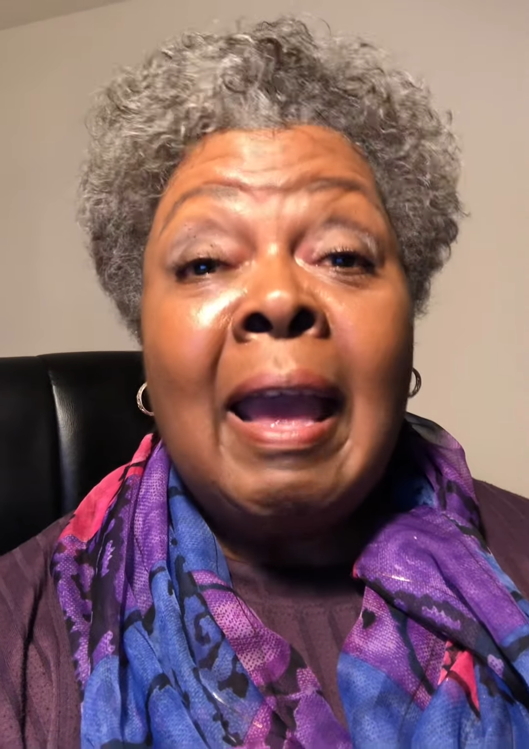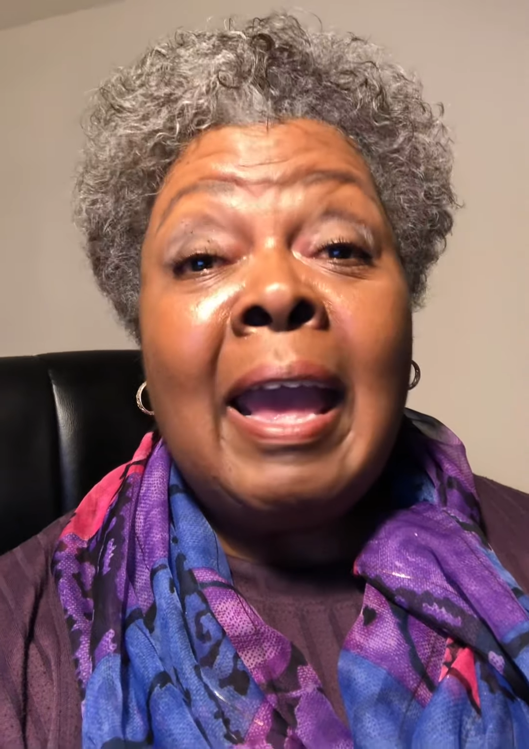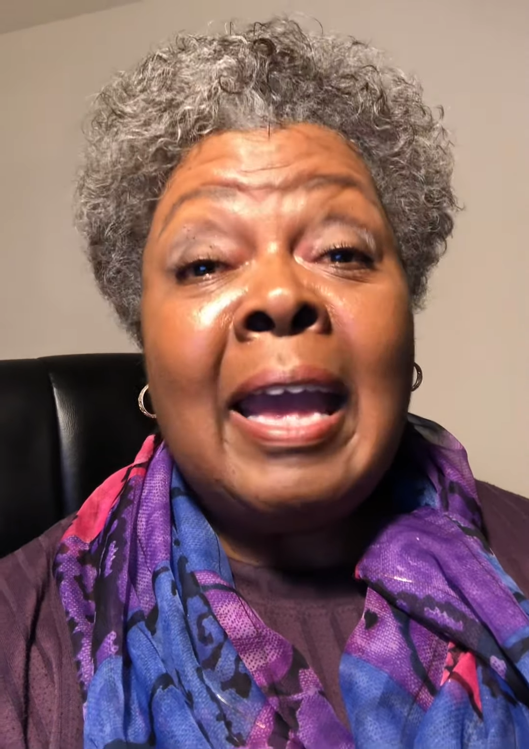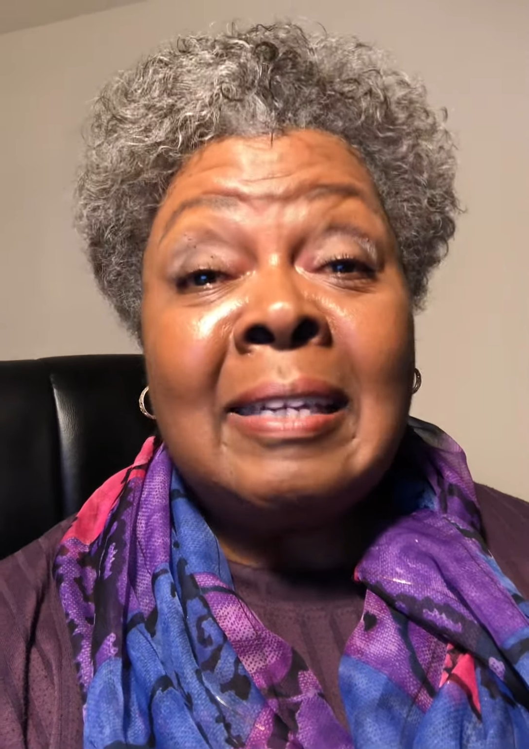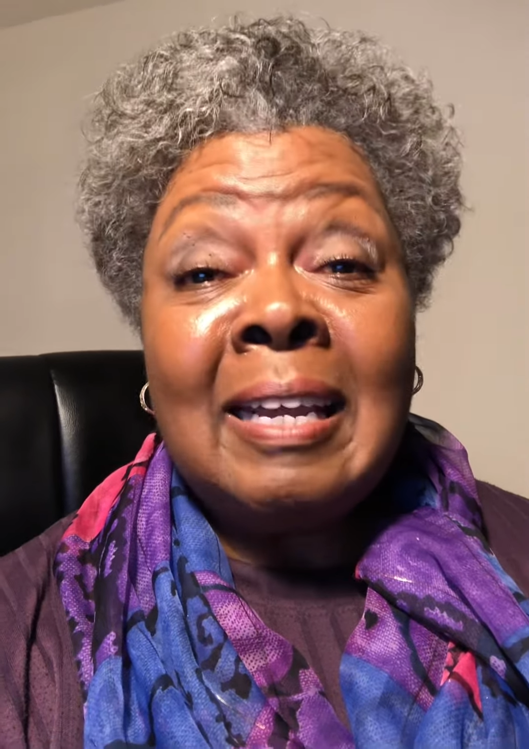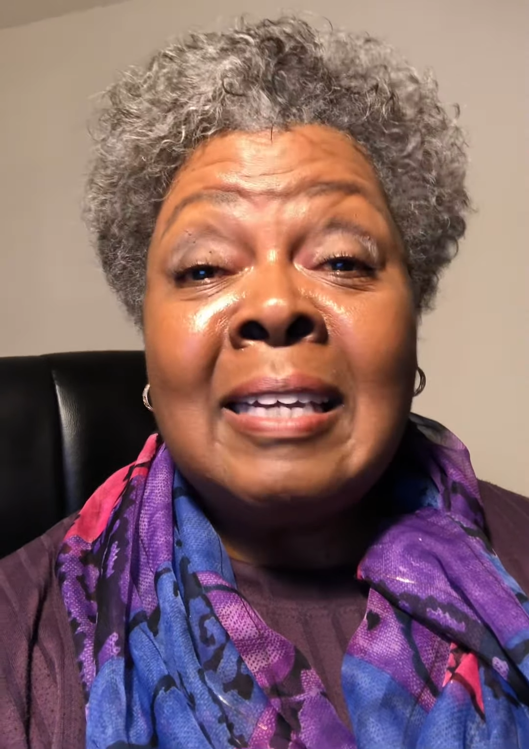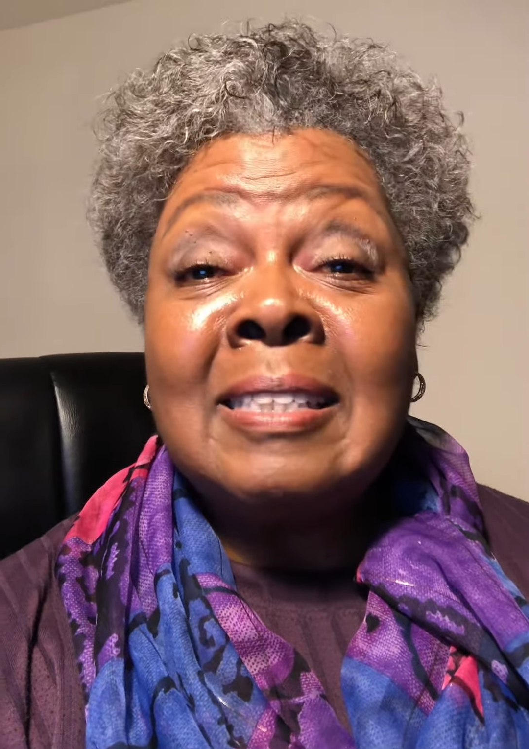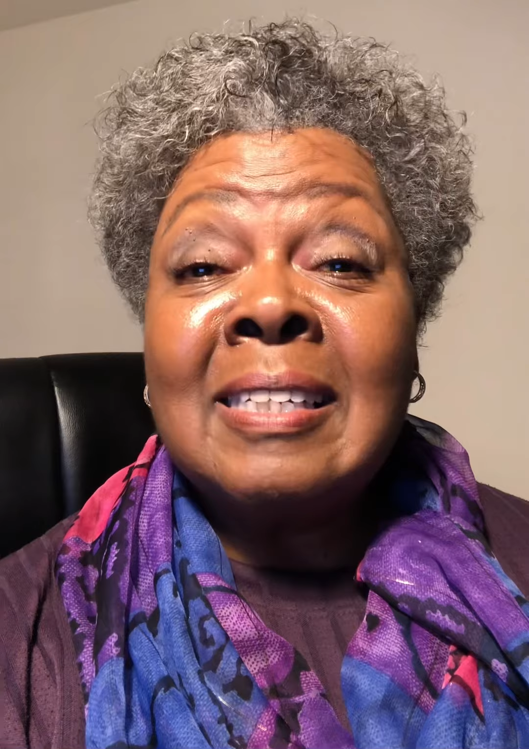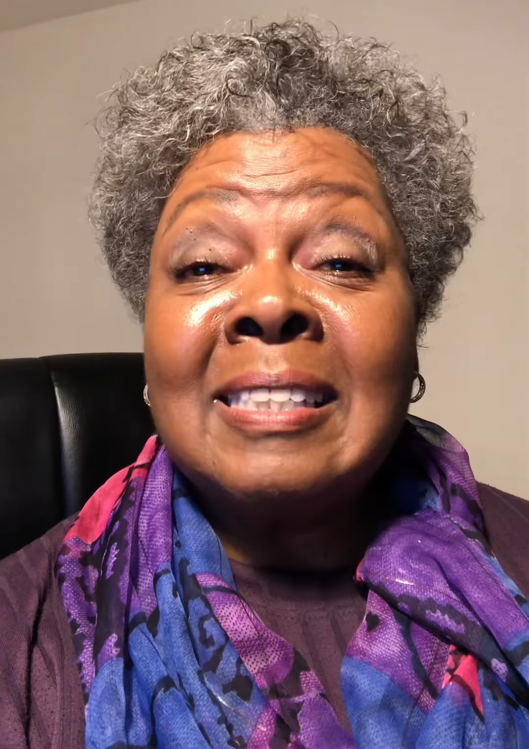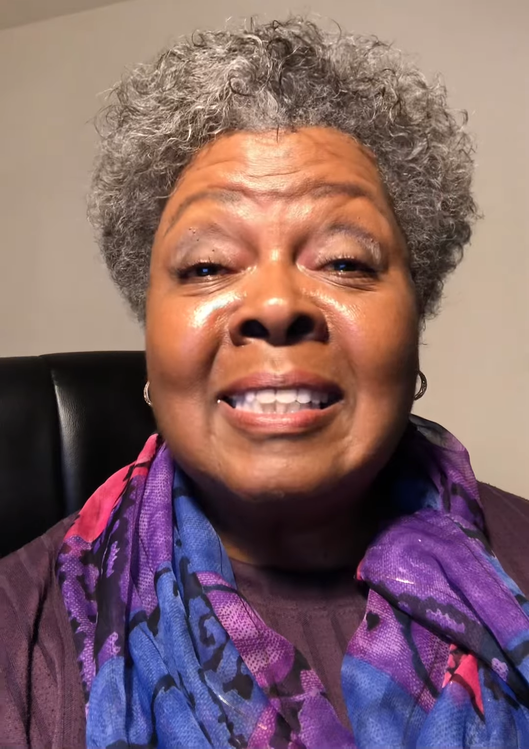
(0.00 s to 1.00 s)
It
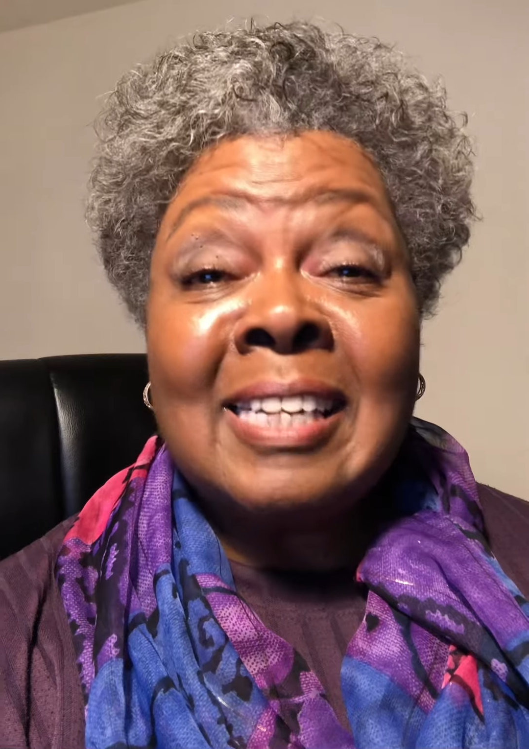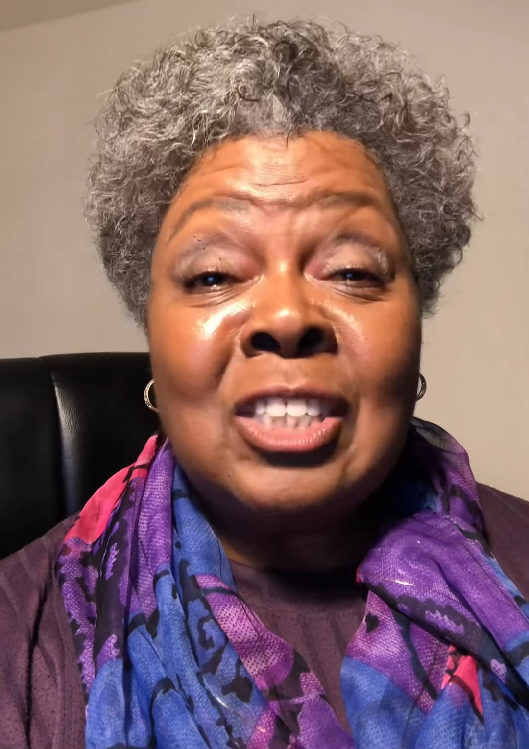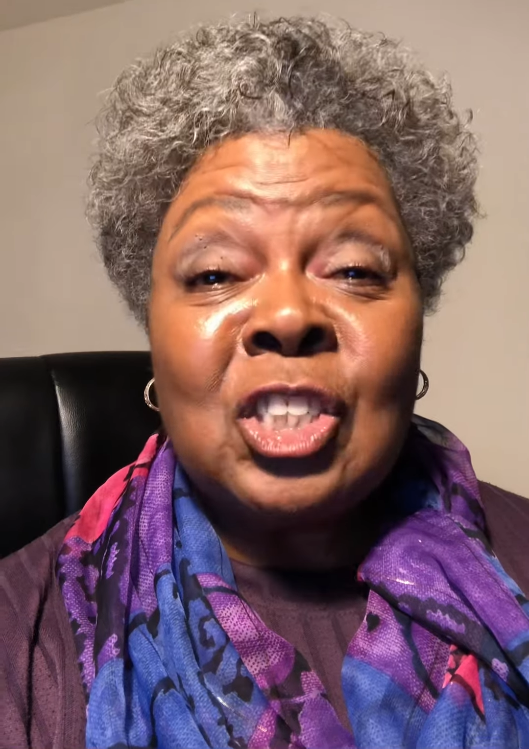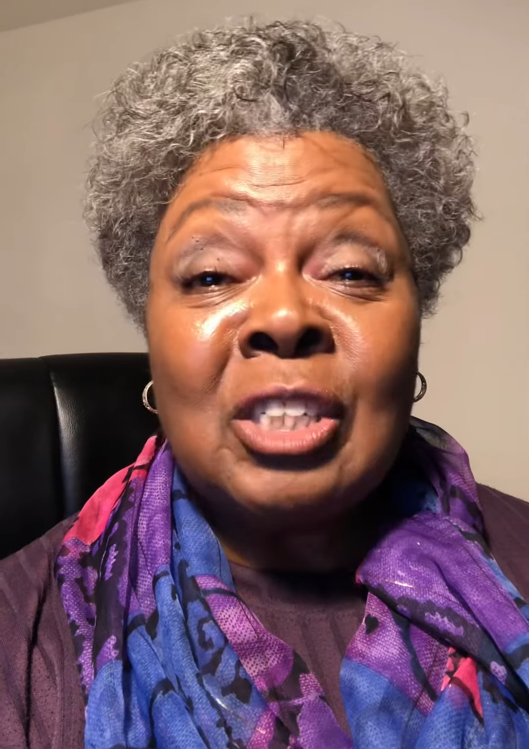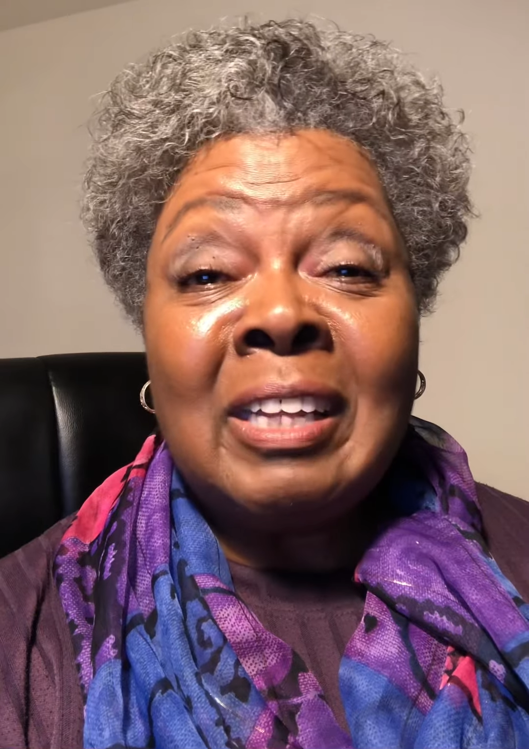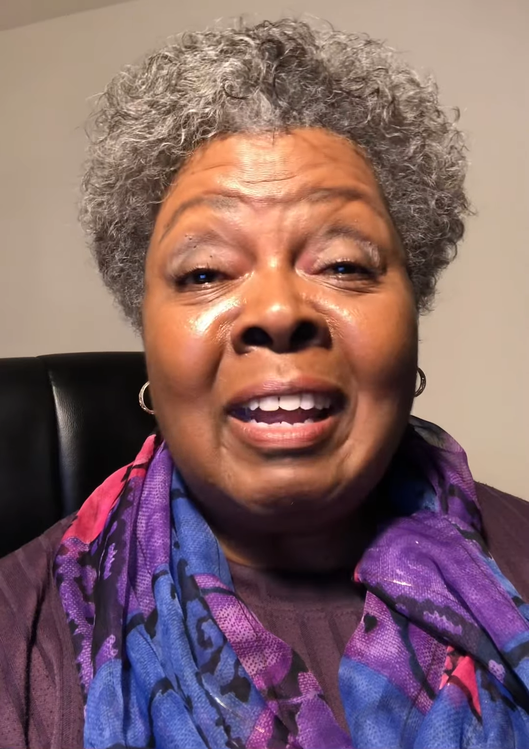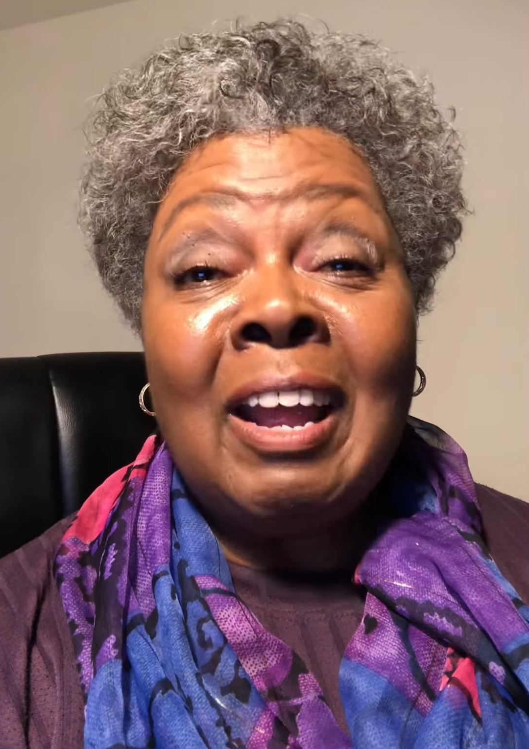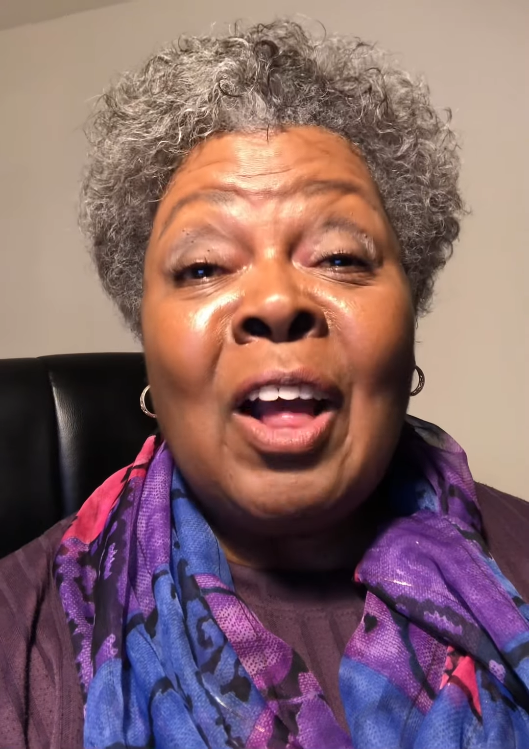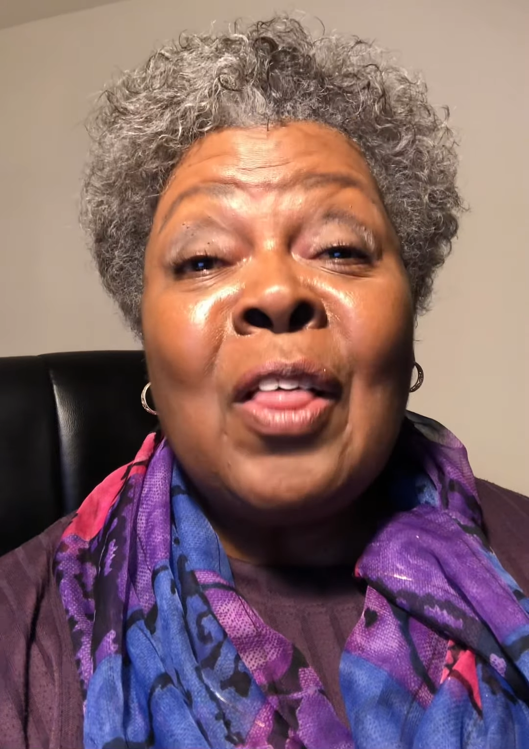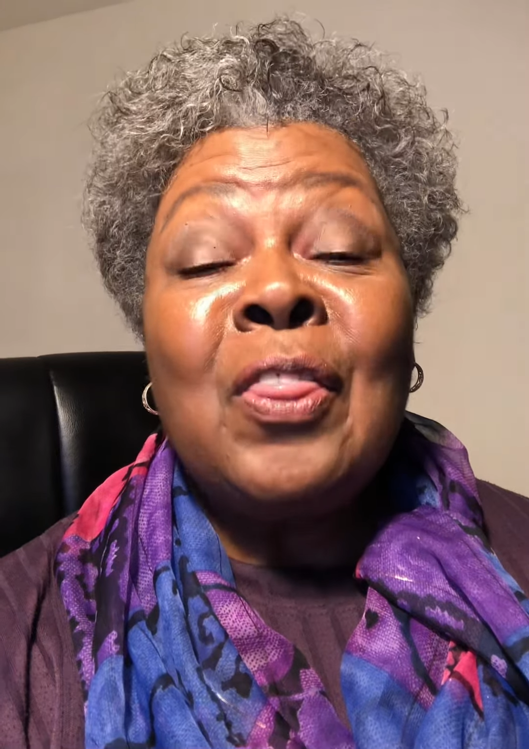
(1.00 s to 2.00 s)
is essentially